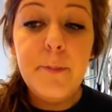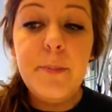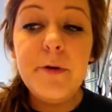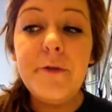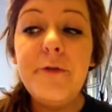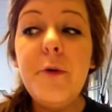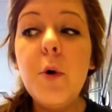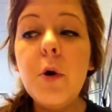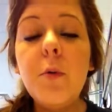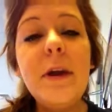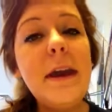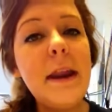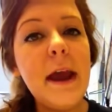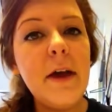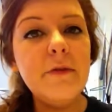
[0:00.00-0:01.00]
before
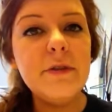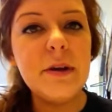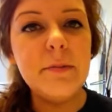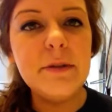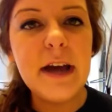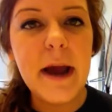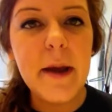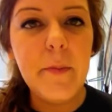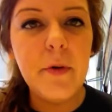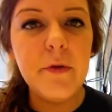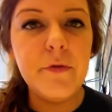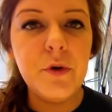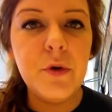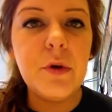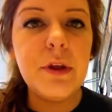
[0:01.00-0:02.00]
we can have some type
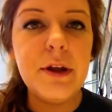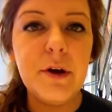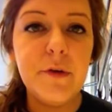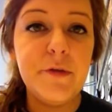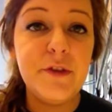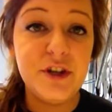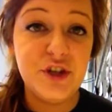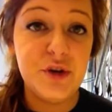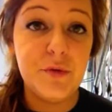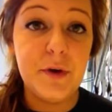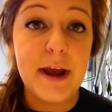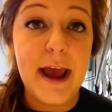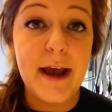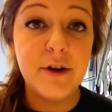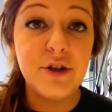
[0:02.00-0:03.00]
of nuclear fission
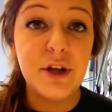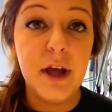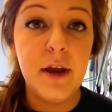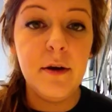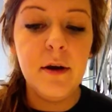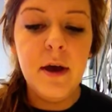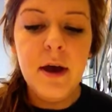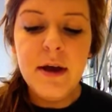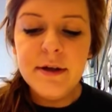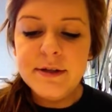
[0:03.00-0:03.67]
reaction.